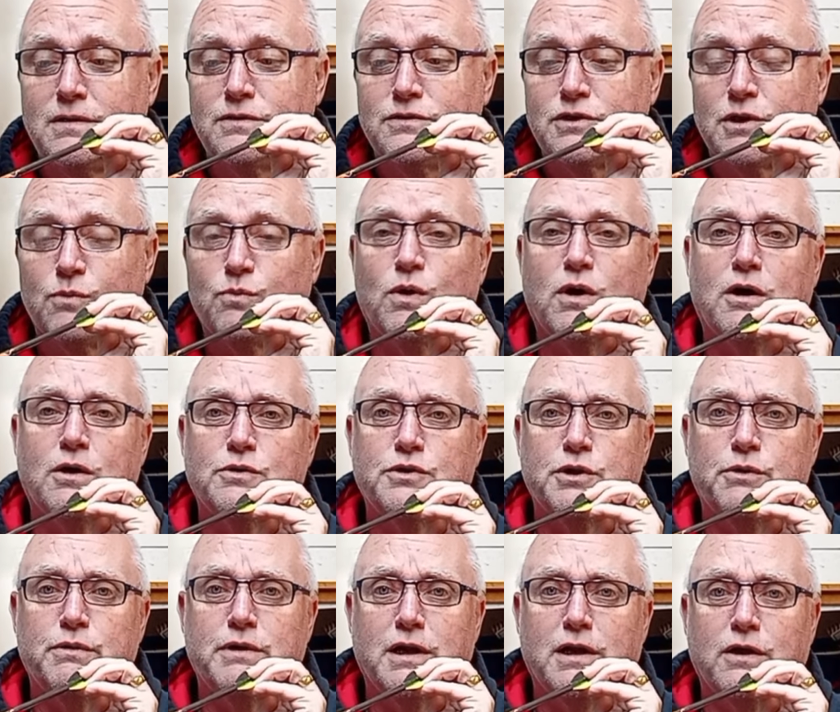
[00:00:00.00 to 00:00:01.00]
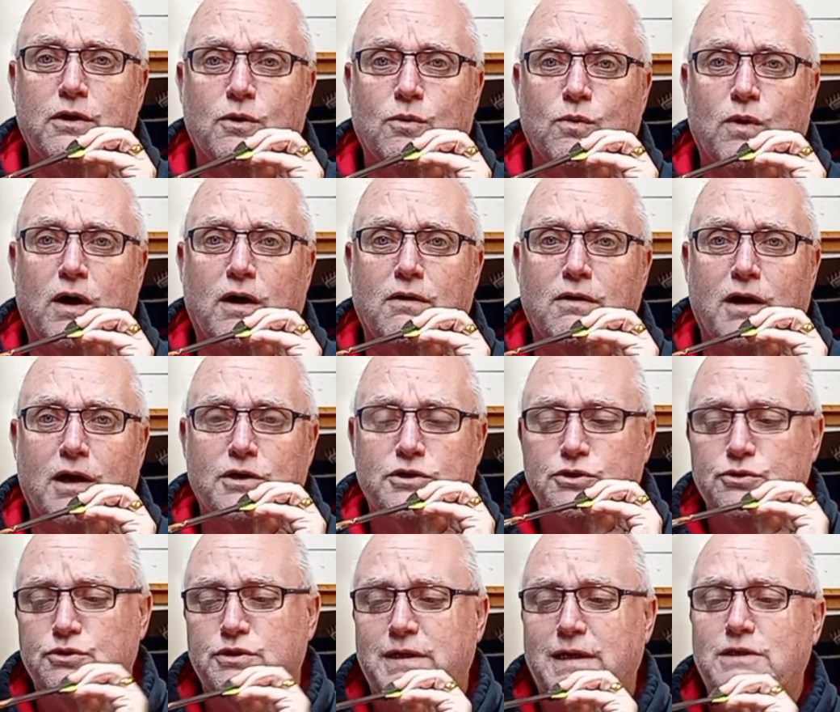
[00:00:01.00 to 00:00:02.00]
So what I'll do in a little while, I
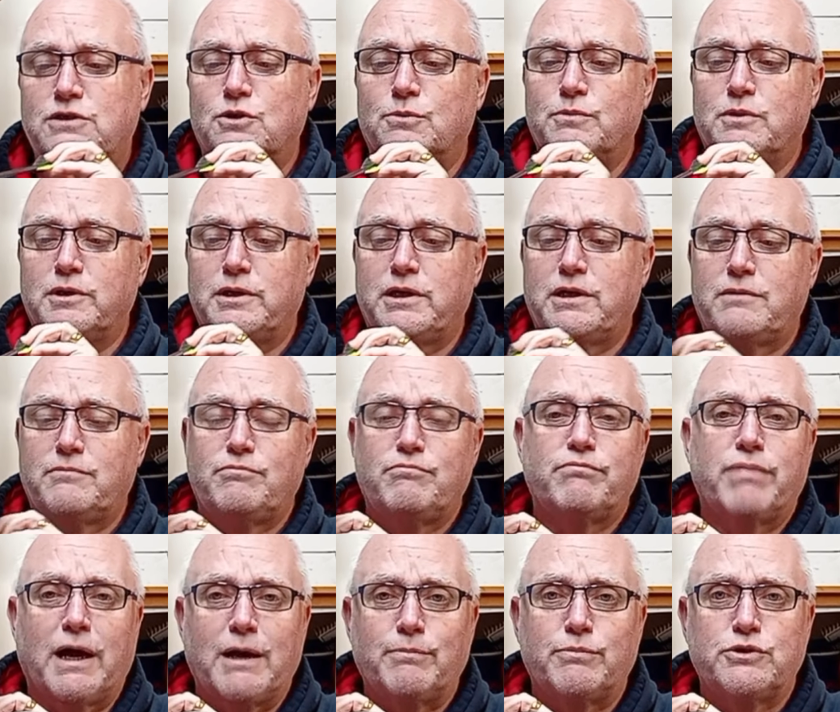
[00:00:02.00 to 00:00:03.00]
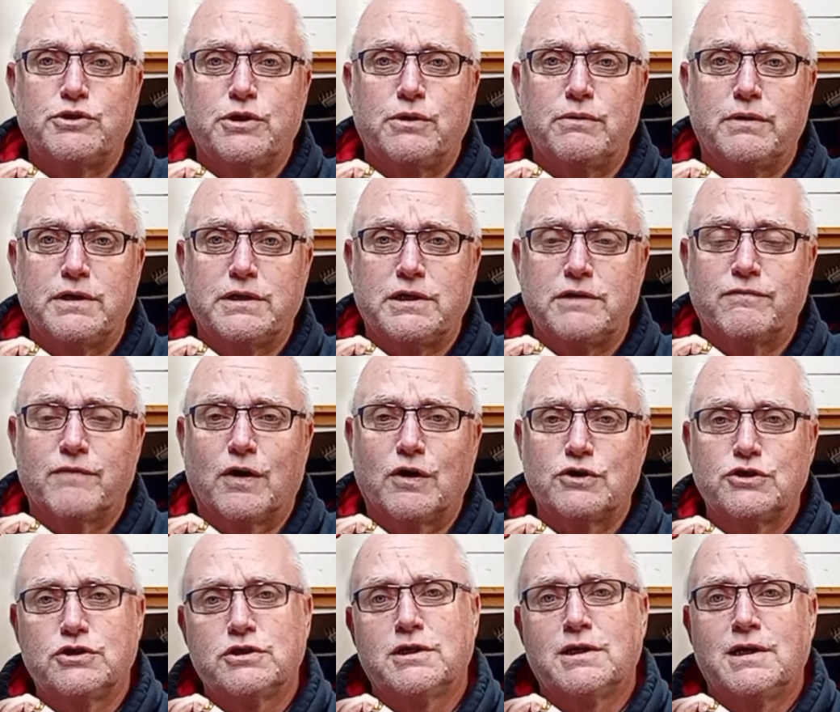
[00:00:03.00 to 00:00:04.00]
shall set up the paper tuning
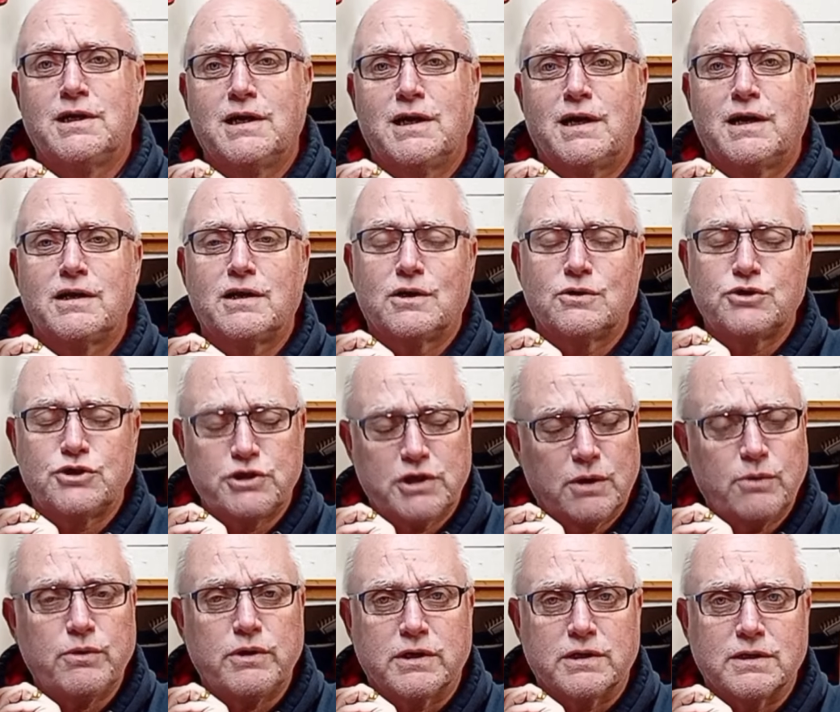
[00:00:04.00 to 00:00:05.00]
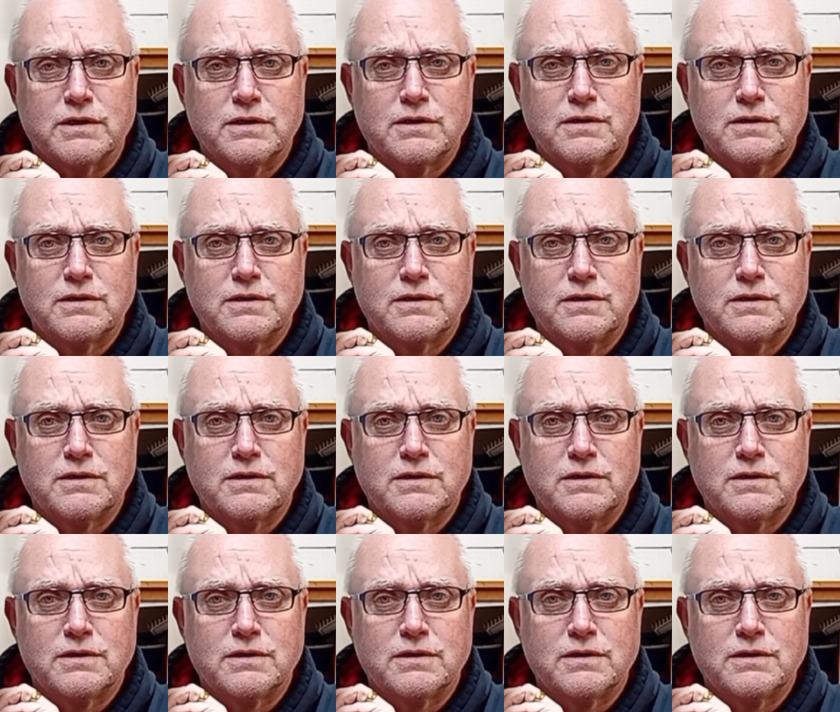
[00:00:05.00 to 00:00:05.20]
device and I'll show you